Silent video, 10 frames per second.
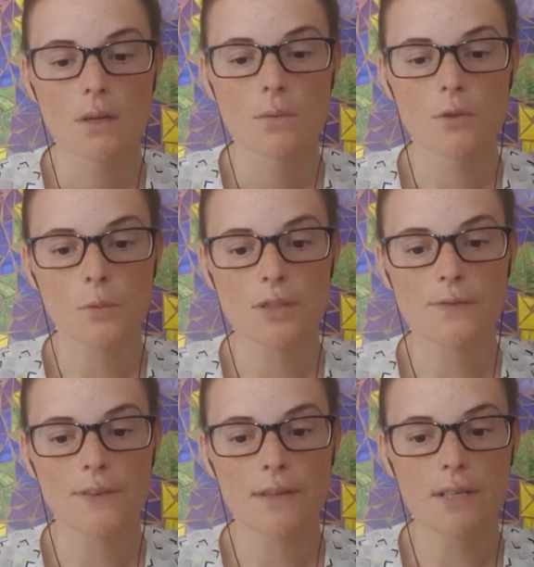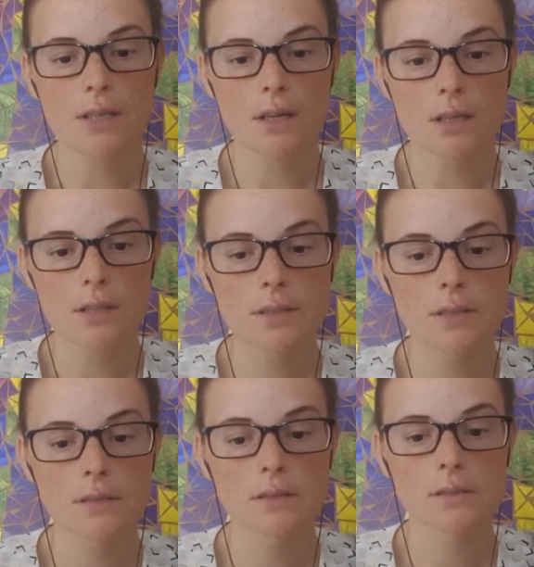What was very hard
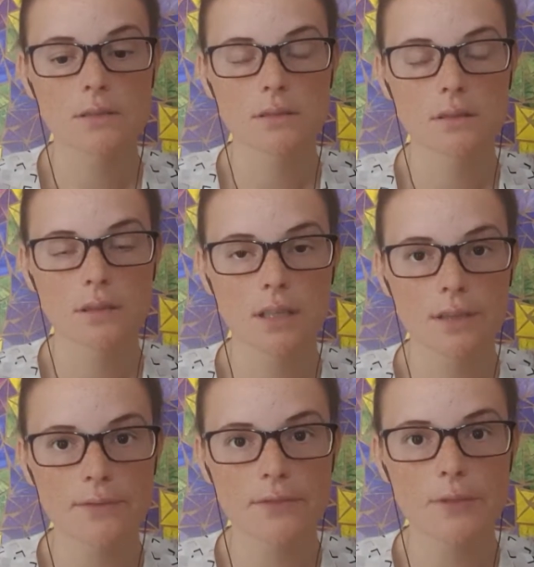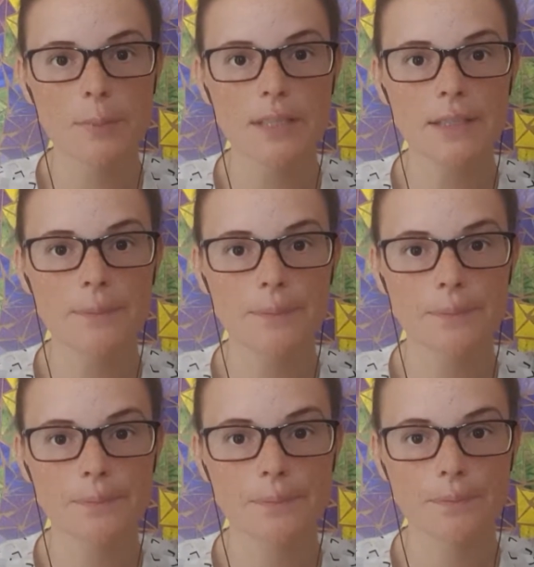for me,
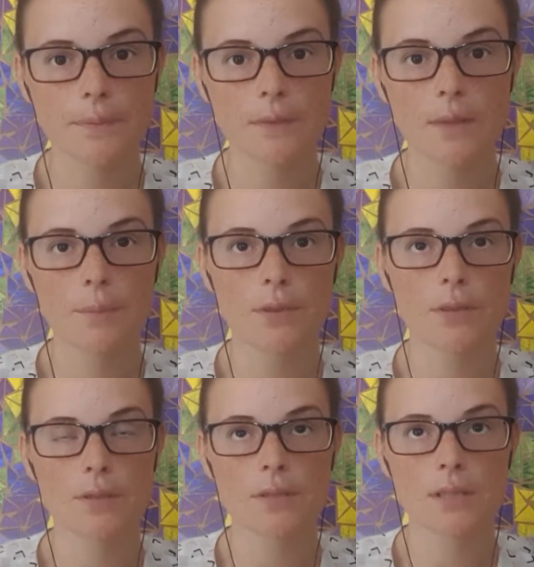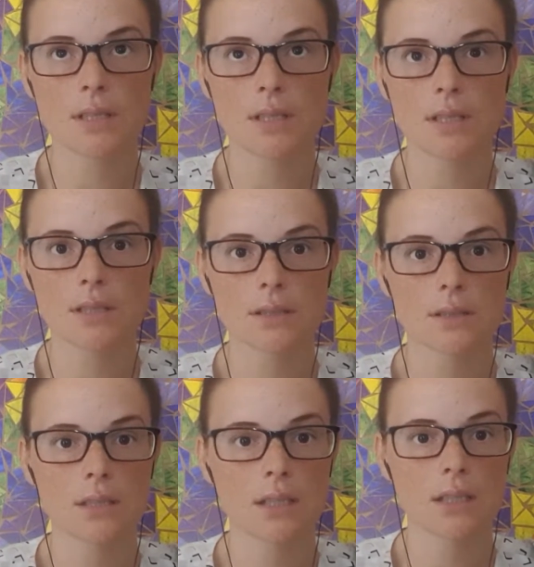because not